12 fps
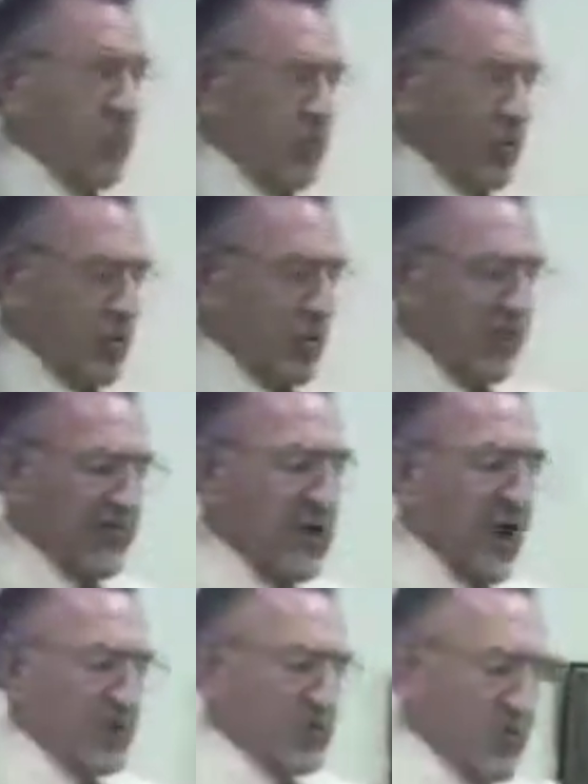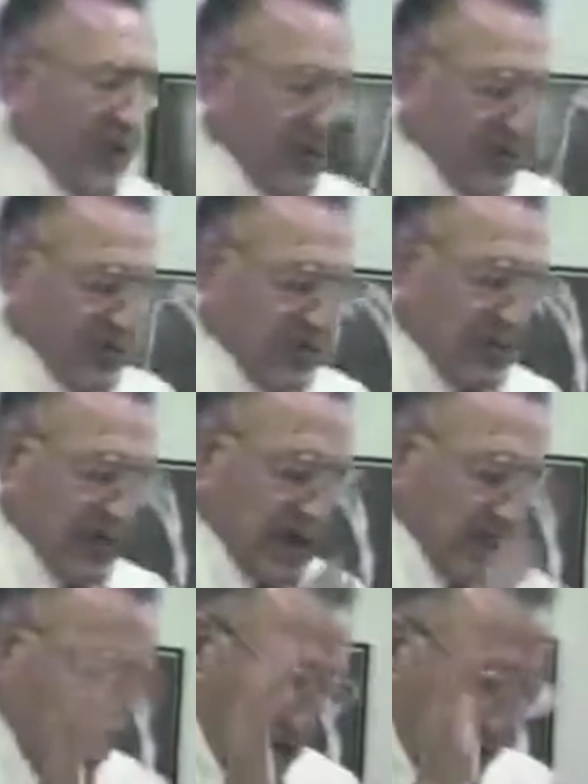on the word of God's grounds
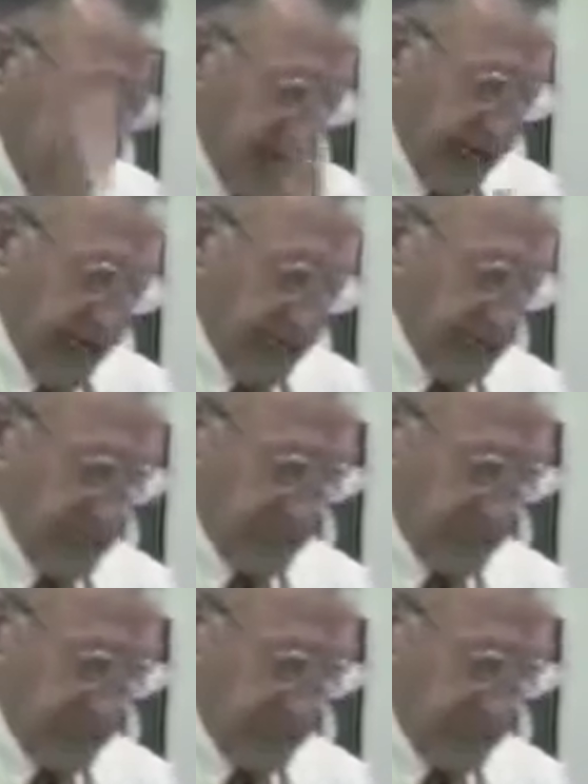you're going to get him.